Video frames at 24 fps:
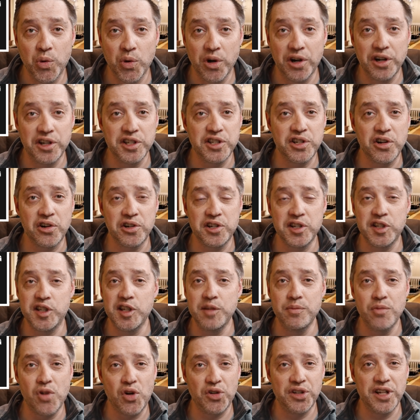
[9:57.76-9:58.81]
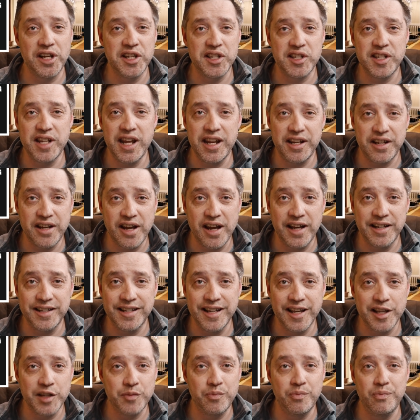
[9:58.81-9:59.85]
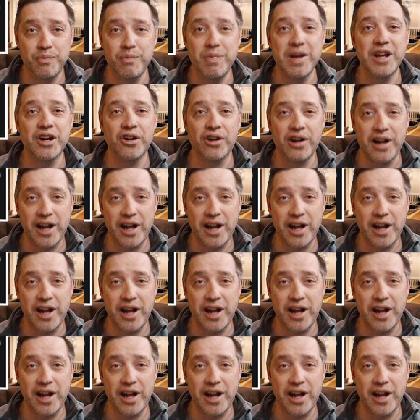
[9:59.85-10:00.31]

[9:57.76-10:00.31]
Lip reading: We're going to start to see multi-state contests, bigger